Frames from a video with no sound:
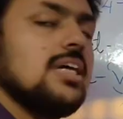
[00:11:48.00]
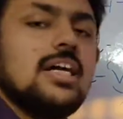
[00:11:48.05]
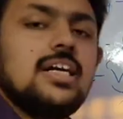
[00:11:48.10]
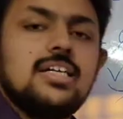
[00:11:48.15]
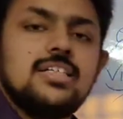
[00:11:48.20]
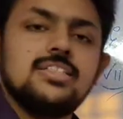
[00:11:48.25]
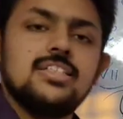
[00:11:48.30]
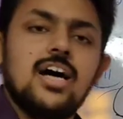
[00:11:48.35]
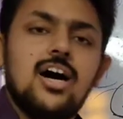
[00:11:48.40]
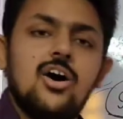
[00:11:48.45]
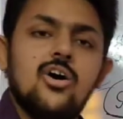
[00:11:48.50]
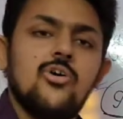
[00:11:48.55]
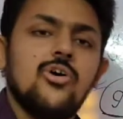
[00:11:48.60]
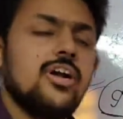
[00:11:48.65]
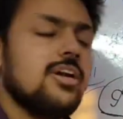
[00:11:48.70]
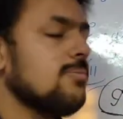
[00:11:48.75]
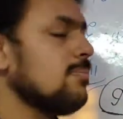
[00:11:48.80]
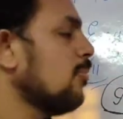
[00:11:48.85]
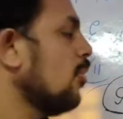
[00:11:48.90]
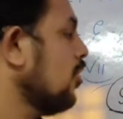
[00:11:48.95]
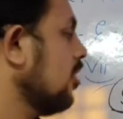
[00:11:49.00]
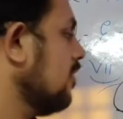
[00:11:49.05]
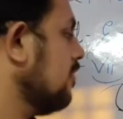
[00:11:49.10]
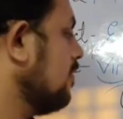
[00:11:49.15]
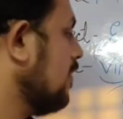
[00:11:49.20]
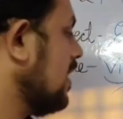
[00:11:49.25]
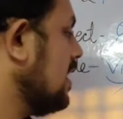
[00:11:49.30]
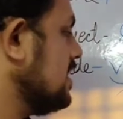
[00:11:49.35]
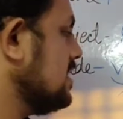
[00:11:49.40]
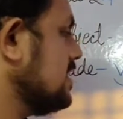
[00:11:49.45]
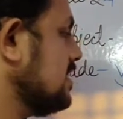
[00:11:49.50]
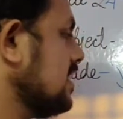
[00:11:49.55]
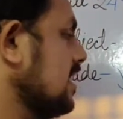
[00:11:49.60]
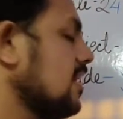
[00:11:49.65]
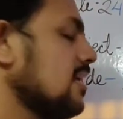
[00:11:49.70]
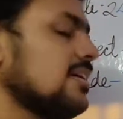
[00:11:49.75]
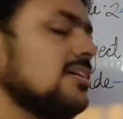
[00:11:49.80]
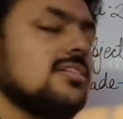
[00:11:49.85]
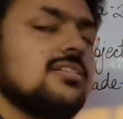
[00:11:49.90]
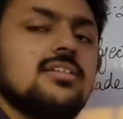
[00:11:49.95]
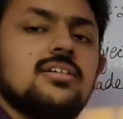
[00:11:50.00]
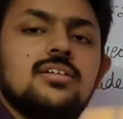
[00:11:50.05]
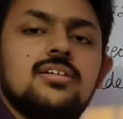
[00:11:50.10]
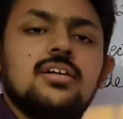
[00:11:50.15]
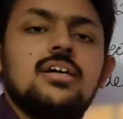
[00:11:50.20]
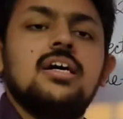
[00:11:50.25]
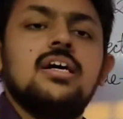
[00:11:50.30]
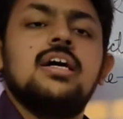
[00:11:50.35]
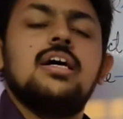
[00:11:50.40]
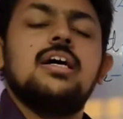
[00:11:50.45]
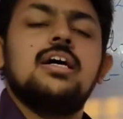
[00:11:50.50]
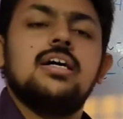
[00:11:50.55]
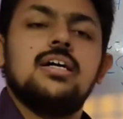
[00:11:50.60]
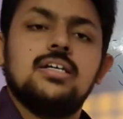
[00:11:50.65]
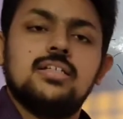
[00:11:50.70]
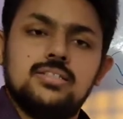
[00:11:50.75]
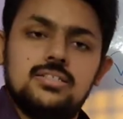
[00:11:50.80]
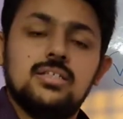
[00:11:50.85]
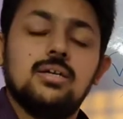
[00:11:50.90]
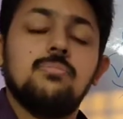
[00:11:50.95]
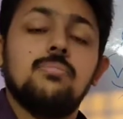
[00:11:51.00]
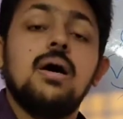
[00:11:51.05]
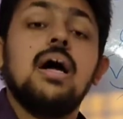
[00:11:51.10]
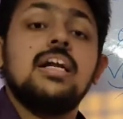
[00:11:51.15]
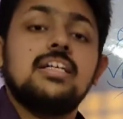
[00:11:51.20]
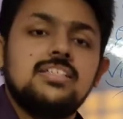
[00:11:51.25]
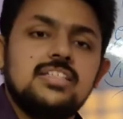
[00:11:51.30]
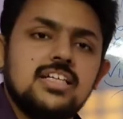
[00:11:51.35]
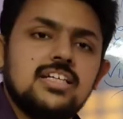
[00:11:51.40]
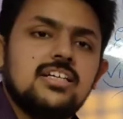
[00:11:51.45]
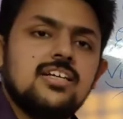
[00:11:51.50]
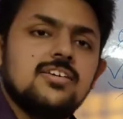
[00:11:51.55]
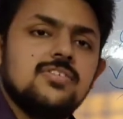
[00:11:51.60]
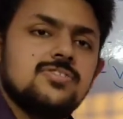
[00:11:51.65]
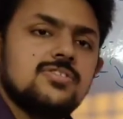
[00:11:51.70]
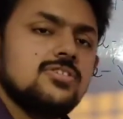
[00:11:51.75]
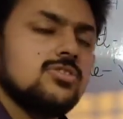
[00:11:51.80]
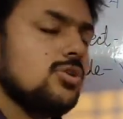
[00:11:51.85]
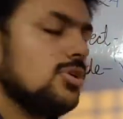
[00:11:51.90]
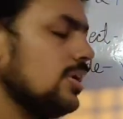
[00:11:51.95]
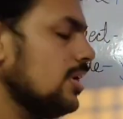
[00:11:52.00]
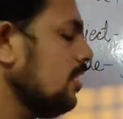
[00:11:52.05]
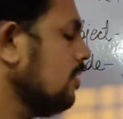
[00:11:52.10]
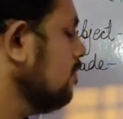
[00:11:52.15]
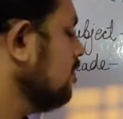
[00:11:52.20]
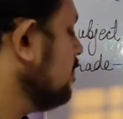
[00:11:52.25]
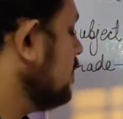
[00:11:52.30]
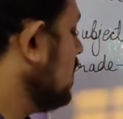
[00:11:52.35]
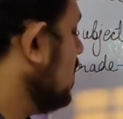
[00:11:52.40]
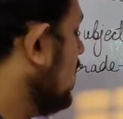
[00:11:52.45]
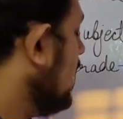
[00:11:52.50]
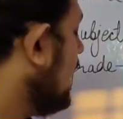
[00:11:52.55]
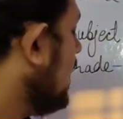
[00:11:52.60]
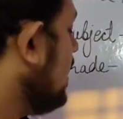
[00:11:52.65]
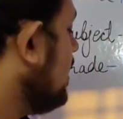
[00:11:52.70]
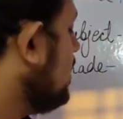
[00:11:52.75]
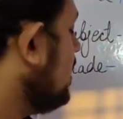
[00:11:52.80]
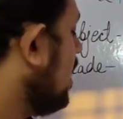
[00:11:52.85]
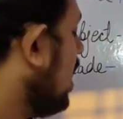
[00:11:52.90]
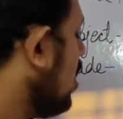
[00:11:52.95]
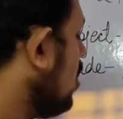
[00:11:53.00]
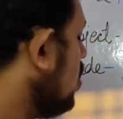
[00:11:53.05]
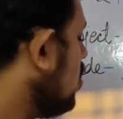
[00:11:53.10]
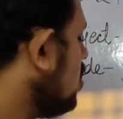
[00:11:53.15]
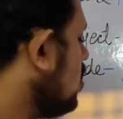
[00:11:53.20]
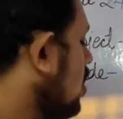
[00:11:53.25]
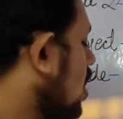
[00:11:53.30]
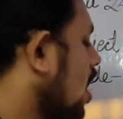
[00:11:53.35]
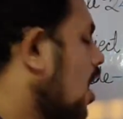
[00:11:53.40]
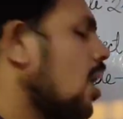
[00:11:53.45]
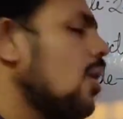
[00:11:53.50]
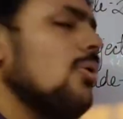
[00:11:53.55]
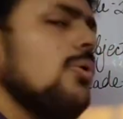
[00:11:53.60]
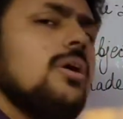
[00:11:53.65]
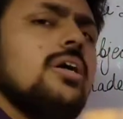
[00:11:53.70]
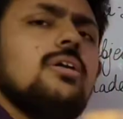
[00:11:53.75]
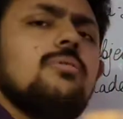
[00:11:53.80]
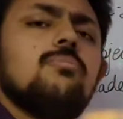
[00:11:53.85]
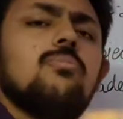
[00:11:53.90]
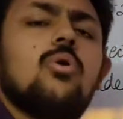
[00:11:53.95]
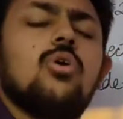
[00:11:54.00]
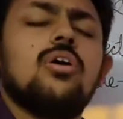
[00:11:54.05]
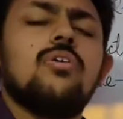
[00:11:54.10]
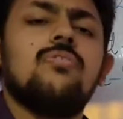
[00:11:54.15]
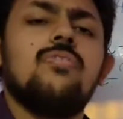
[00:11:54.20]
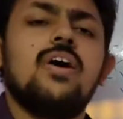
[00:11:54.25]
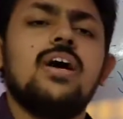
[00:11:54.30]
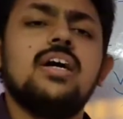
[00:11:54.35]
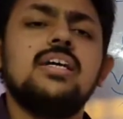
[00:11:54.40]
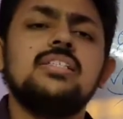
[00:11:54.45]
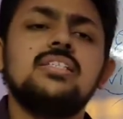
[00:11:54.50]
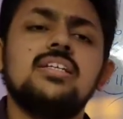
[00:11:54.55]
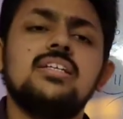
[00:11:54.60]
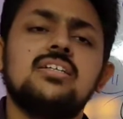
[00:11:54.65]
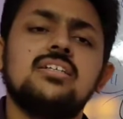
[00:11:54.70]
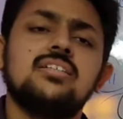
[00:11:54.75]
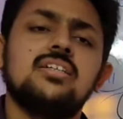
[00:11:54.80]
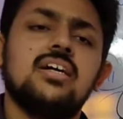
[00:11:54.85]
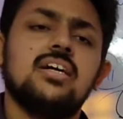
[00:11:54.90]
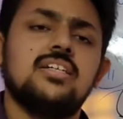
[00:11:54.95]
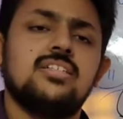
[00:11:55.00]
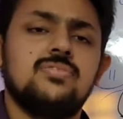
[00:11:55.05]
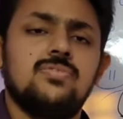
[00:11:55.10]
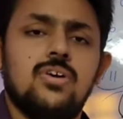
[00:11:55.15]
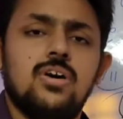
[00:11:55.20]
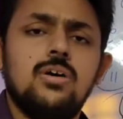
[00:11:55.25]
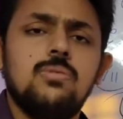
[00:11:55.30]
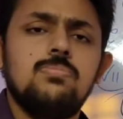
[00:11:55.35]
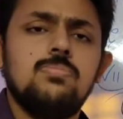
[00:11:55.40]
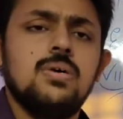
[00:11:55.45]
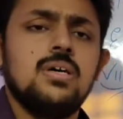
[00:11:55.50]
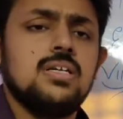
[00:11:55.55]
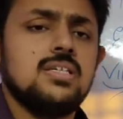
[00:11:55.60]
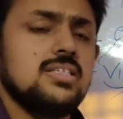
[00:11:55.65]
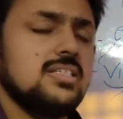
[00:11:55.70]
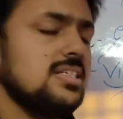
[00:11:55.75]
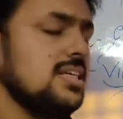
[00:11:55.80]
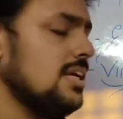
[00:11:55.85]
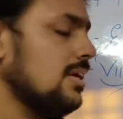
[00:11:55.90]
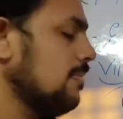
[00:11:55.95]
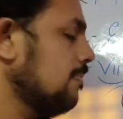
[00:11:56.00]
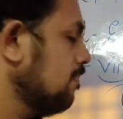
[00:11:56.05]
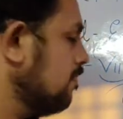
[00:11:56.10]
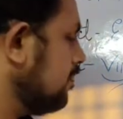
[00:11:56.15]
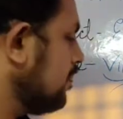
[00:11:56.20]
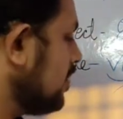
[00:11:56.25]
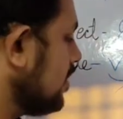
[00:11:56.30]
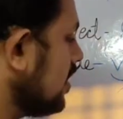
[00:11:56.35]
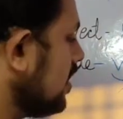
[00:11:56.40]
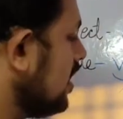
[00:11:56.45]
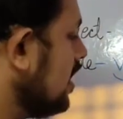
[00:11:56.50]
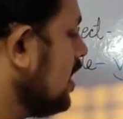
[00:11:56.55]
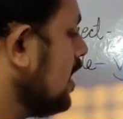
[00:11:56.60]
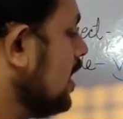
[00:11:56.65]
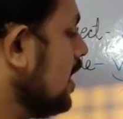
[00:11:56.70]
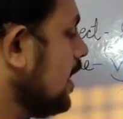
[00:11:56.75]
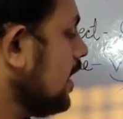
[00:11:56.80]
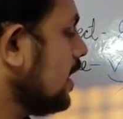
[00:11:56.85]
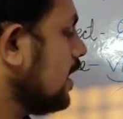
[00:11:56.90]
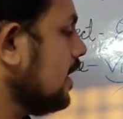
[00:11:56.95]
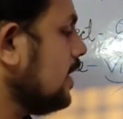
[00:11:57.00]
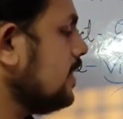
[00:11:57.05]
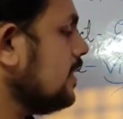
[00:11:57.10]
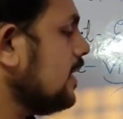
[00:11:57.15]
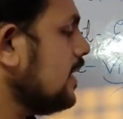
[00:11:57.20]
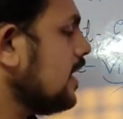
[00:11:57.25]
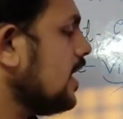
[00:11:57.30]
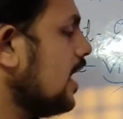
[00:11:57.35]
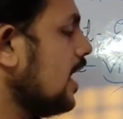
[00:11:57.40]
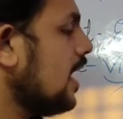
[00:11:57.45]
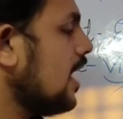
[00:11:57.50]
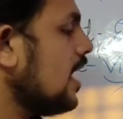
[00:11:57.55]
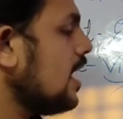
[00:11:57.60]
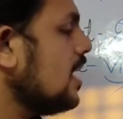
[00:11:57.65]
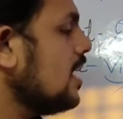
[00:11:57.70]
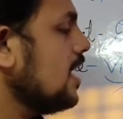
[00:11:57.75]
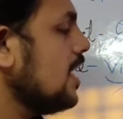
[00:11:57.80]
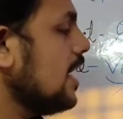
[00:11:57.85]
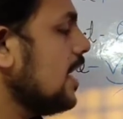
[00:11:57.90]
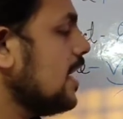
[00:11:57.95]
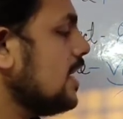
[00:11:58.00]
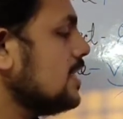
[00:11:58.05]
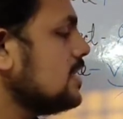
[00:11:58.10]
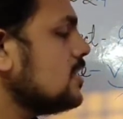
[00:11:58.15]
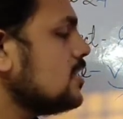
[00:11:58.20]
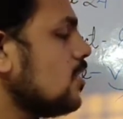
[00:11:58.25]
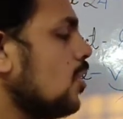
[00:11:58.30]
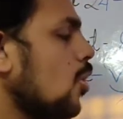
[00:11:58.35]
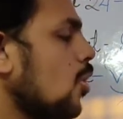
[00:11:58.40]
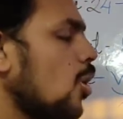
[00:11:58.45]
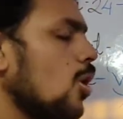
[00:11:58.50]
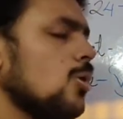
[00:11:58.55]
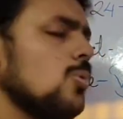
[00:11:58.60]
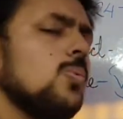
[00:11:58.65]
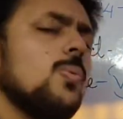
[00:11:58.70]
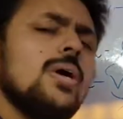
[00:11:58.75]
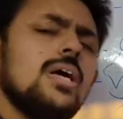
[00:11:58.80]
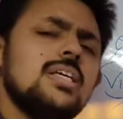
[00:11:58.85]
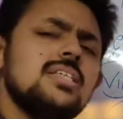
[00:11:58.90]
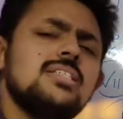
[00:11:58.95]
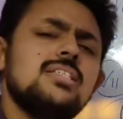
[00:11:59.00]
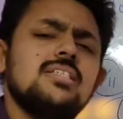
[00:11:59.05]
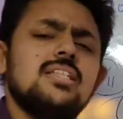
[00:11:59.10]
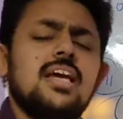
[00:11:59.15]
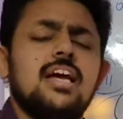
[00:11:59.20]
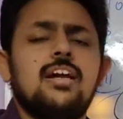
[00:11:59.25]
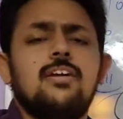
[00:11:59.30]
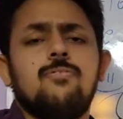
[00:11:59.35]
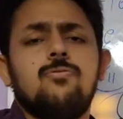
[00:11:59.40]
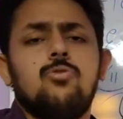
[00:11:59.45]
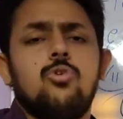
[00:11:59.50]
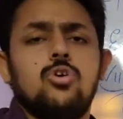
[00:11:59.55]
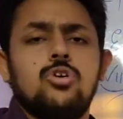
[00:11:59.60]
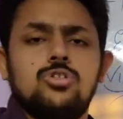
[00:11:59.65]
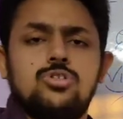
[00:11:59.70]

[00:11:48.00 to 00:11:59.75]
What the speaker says: that is how it modifies another some adjectives. Sorry, and now how it modifies another adverb. See, Kritika is always late for